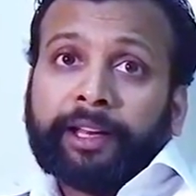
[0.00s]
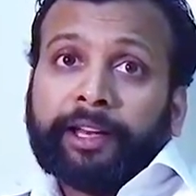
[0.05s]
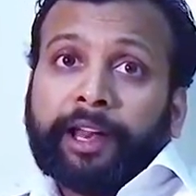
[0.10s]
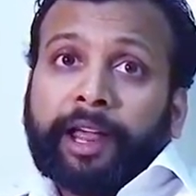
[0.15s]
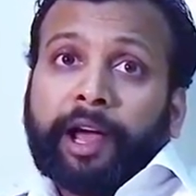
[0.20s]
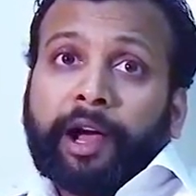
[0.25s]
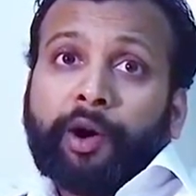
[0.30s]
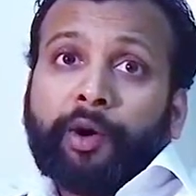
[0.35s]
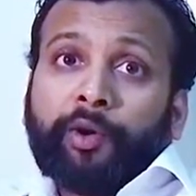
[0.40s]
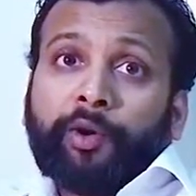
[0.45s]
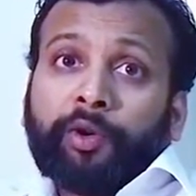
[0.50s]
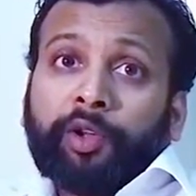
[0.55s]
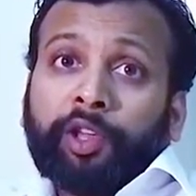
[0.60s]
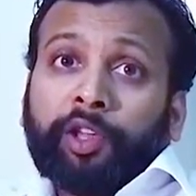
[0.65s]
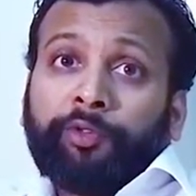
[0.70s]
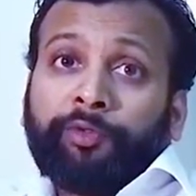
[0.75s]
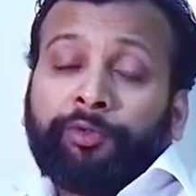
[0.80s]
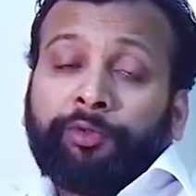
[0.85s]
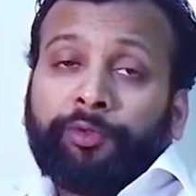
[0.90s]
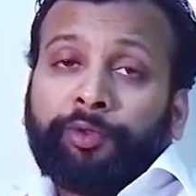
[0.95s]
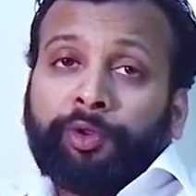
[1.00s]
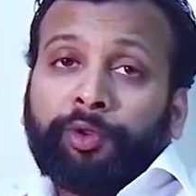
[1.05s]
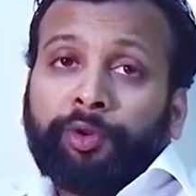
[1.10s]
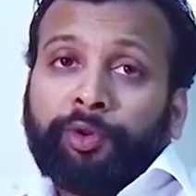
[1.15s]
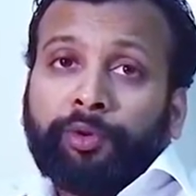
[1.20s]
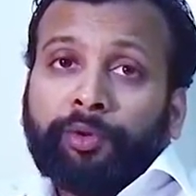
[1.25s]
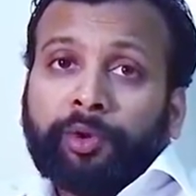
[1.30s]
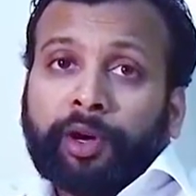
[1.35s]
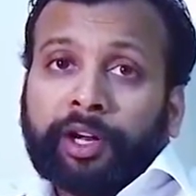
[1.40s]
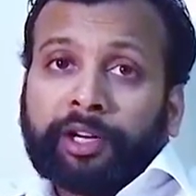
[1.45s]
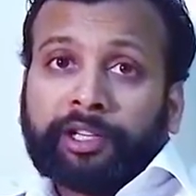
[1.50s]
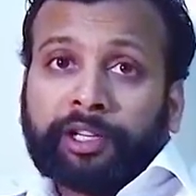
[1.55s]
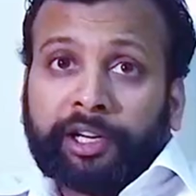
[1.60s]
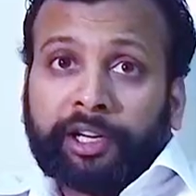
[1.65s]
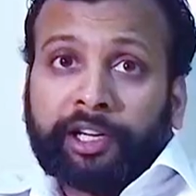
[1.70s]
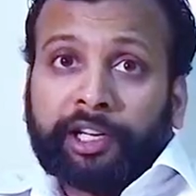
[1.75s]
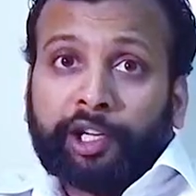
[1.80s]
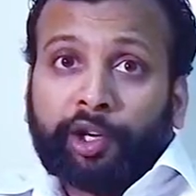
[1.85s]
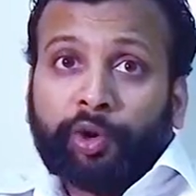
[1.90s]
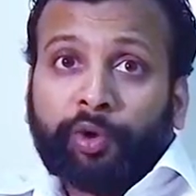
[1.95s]
Now, if you are
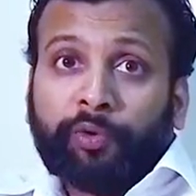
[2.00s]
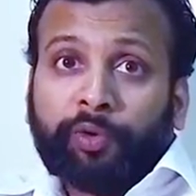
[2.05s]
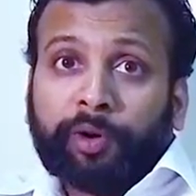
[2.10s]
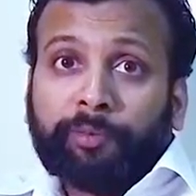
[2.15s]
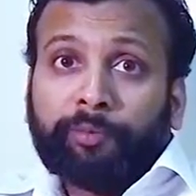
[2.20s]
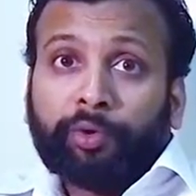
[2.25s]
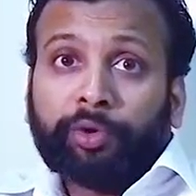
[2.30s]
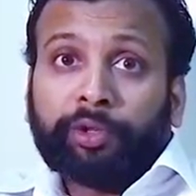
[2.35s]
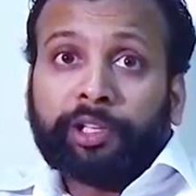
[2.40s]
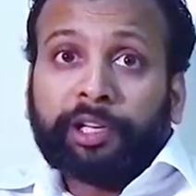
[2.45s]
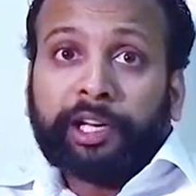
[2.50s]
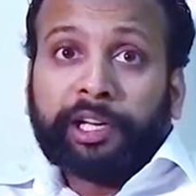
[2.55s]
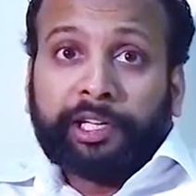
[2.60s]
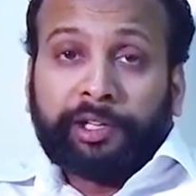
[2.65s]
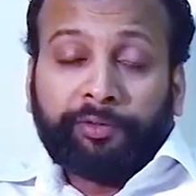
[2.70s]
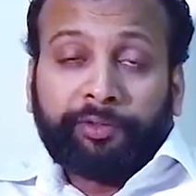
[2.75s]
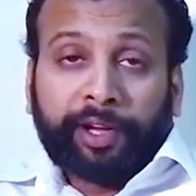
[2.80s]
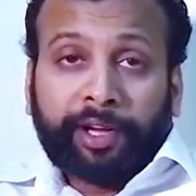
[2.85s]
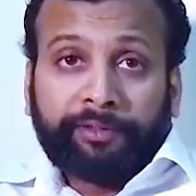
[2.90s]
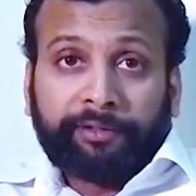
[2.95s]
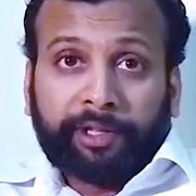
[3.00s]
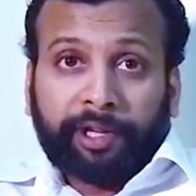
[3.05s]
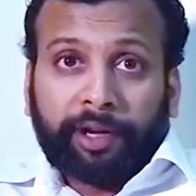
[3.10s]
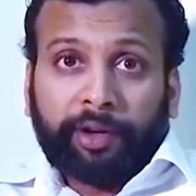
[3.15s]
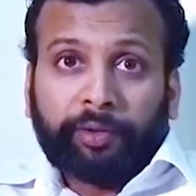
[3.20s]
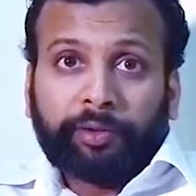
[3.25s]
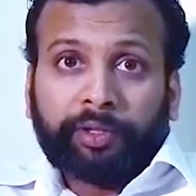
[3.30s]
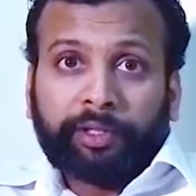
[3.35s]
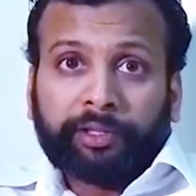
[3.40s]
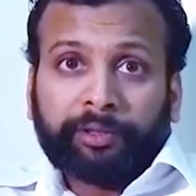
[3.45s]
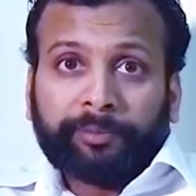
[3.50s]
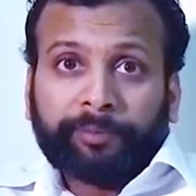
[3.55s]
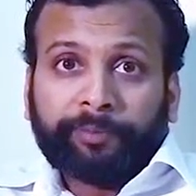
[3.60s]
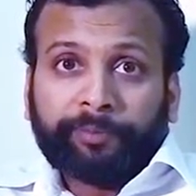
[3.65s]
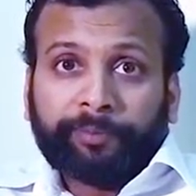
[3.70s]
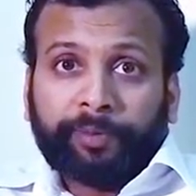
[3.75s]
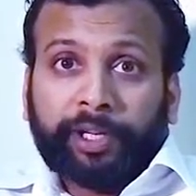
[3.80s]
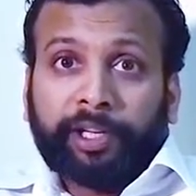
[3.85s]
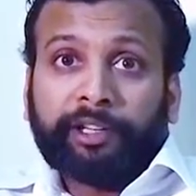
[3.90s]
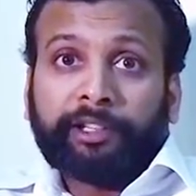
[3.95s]
turning over more than 85,000
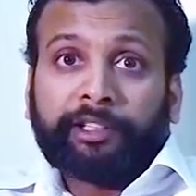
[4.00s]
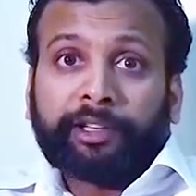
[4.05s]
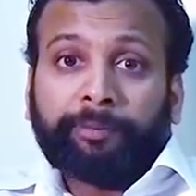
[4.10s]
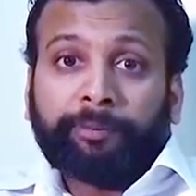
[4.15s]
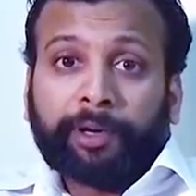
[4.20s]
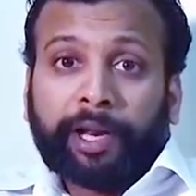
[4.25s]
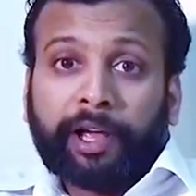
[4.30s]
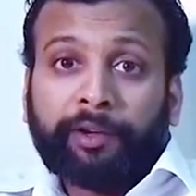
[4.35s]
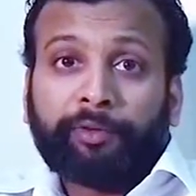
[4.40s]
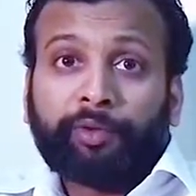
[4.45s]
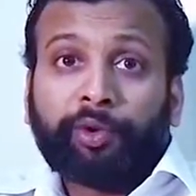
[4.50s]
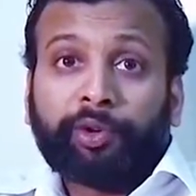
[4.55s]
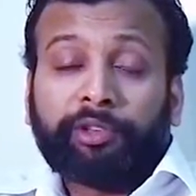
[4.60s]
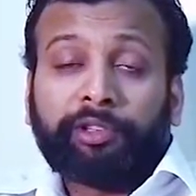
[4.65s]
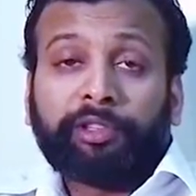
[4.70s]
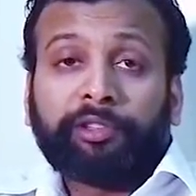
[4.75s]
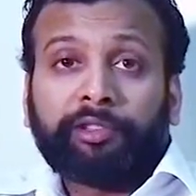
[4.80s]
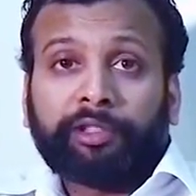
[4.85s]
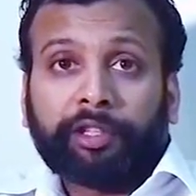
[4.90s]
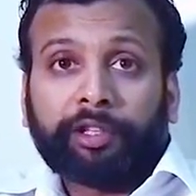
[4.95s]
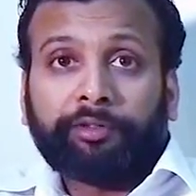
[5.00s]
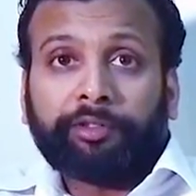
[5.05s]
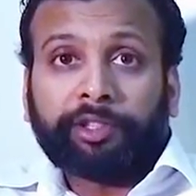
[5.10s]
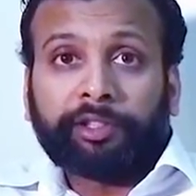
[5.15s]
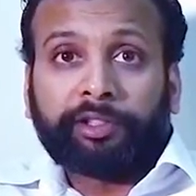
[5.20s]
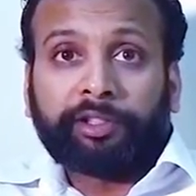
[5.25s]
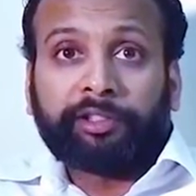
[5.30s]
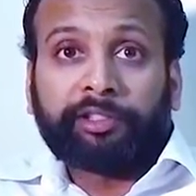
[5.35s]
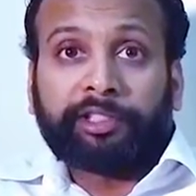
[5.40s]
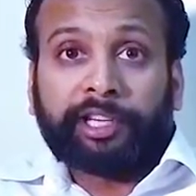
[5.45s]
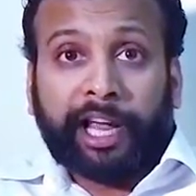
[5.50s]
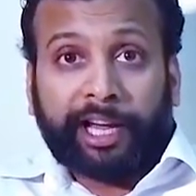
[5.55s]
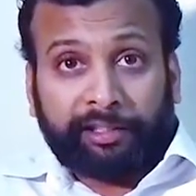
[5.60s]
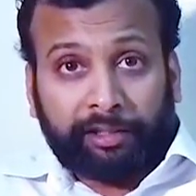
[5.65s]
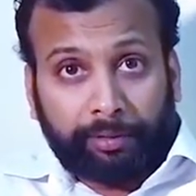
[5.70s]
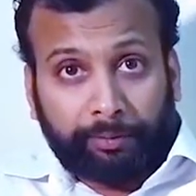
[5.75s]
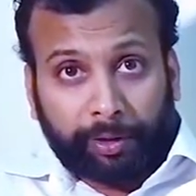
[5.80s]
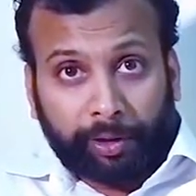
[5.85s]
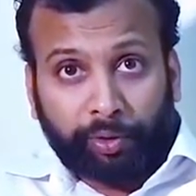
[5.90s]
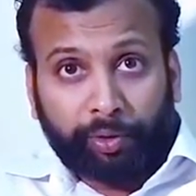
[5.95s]
in supply of goods and services,
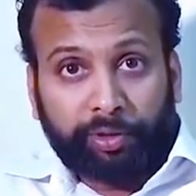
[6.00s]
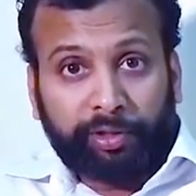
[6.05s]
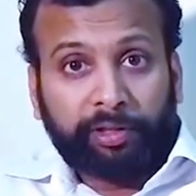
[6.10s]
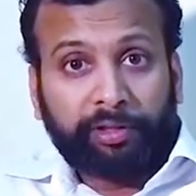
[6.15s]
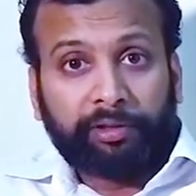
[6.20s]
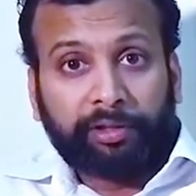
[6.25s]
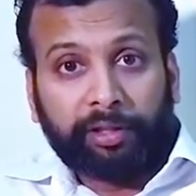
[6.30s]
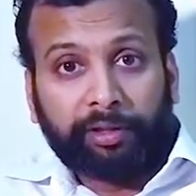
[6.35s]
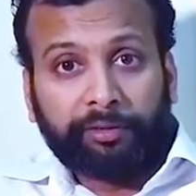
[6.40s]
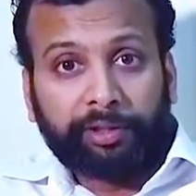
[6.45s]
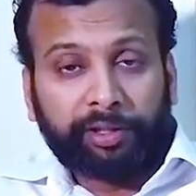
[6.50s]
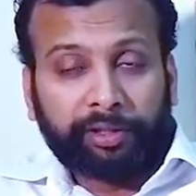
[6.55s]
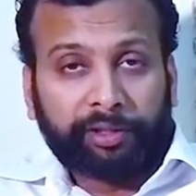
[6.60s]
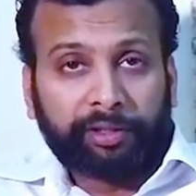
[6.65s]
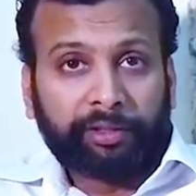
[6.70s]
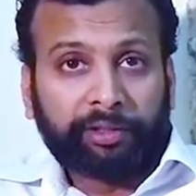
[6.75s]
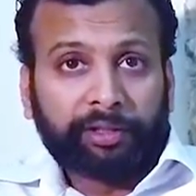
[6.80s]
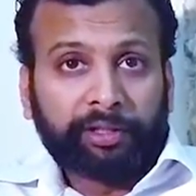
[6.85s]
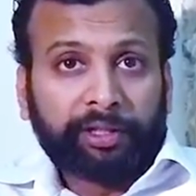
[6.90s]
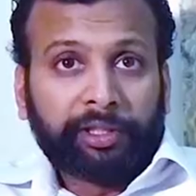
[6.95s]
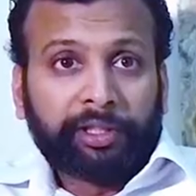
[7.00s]
taxable goods and services,